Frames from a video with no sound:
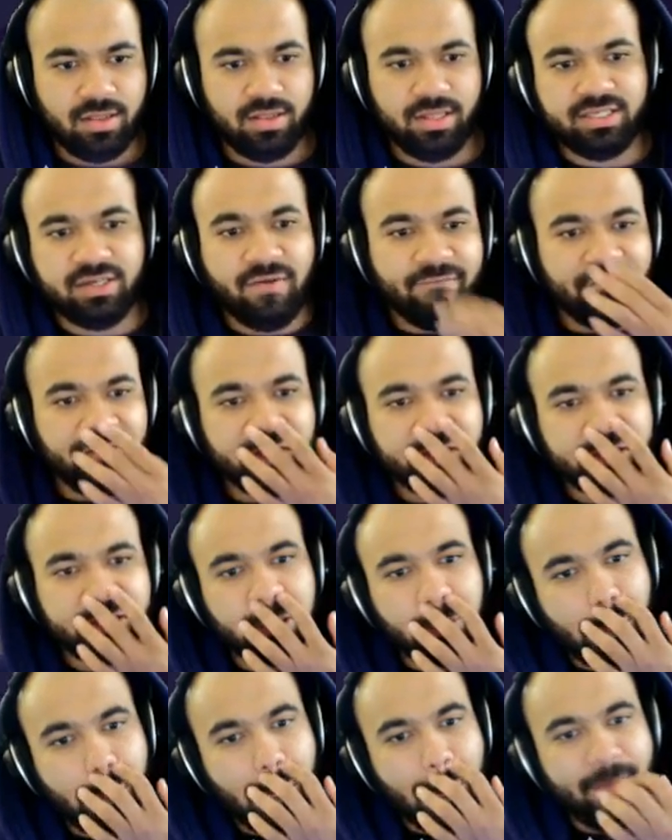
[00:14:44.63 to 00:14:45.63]
Let's go fish
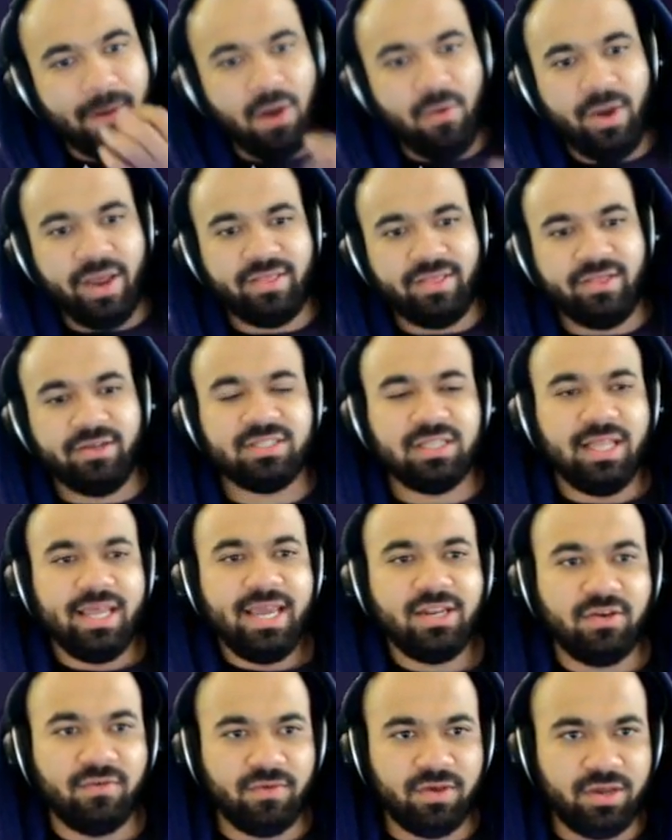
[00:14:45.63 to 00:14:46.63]
in the rock pile. Wait, there's
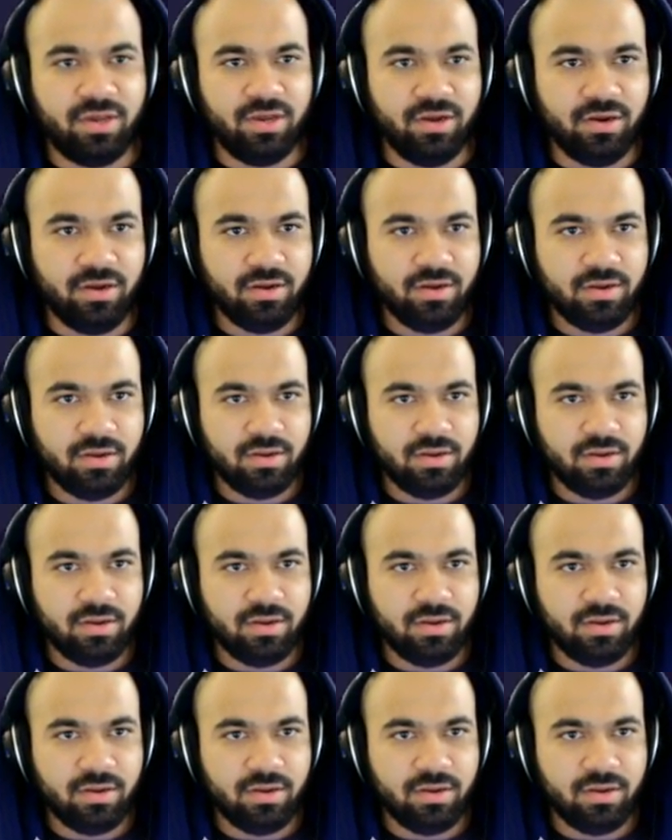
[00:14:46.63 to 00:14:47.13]
land over here.